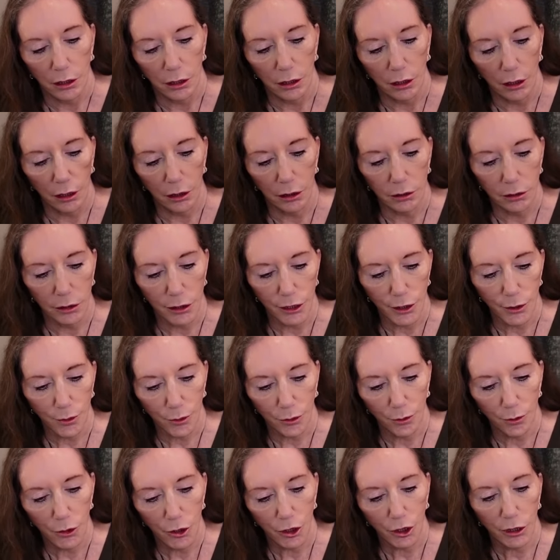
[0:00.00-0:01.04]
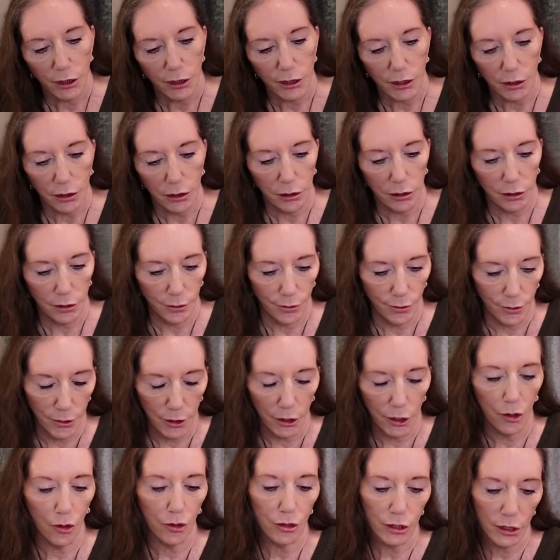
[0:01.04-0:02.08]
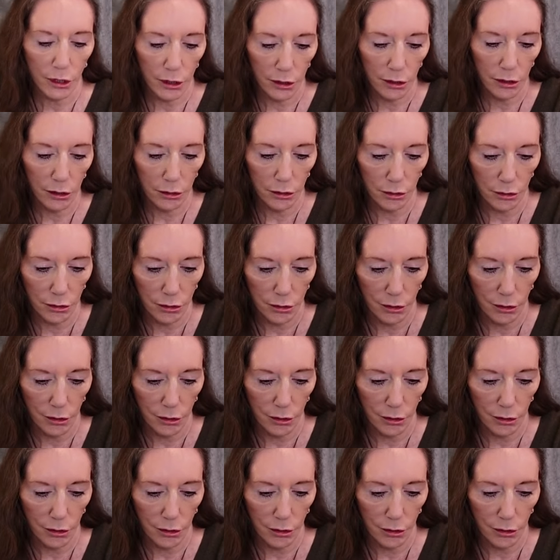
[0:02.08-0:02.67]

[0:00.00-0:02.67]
like this one, which has a knot in it.